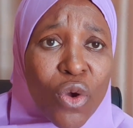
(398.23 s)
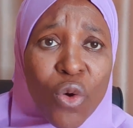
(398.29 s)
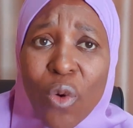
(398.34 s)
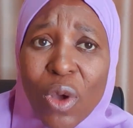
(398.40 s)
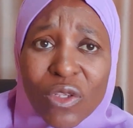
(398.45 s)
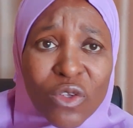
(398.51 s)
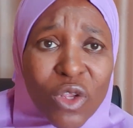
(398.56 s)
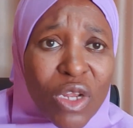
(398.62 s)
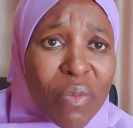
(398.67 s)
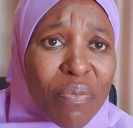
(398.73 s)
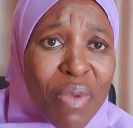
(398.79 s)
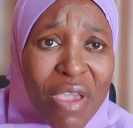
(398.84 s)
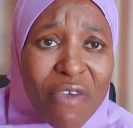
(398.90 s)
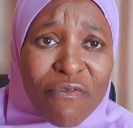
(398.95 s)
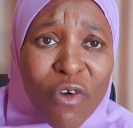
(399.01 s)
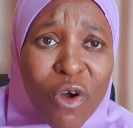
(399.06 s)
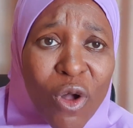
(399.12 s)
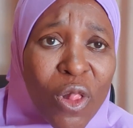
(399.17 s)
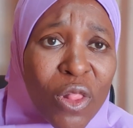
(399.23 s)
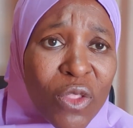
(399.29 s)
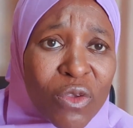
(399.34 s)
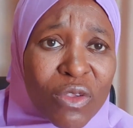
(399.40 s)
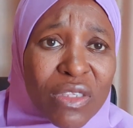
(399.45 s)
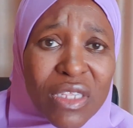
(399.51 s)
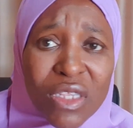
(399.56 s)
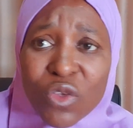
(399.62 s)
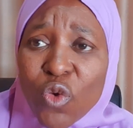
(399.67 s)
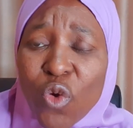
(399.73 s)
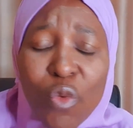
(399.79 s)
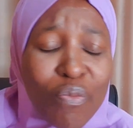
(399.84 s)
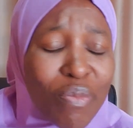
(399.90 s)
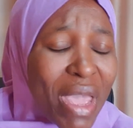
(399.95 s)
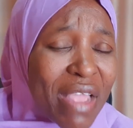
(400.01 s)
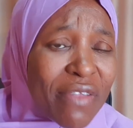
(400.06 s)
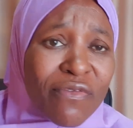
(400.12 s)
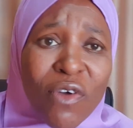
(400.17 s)
who was going to pay for all those things? Who
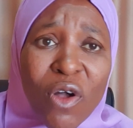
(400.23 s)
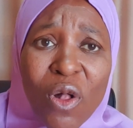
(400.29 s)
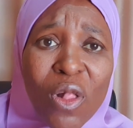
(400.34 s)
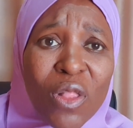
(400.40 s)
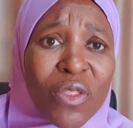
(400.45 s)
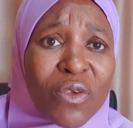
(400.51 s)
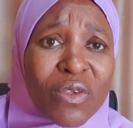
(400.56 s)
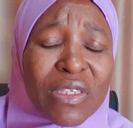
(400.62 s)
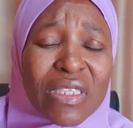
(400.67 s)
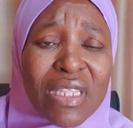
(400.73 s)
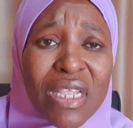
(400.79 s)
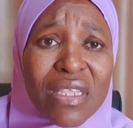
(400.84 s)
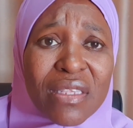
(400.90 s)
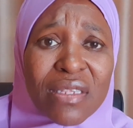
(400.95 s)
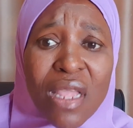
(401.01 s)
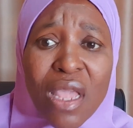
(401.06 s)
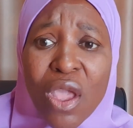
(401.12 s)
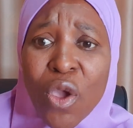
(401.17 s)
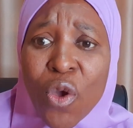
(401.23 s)
paid for all those things?